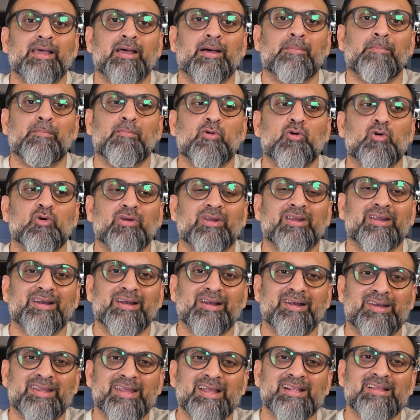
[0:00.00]
more
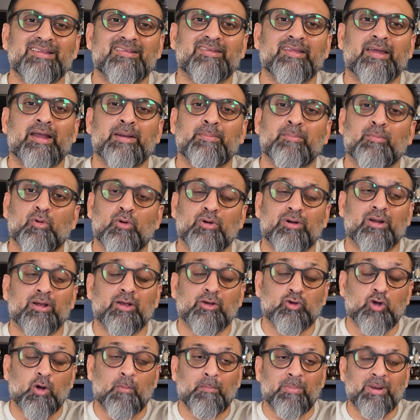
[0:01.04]
dense and more
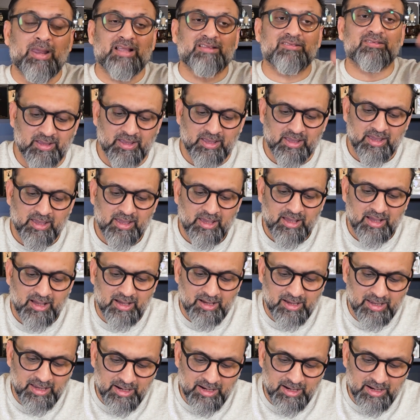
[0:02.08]
complex uh,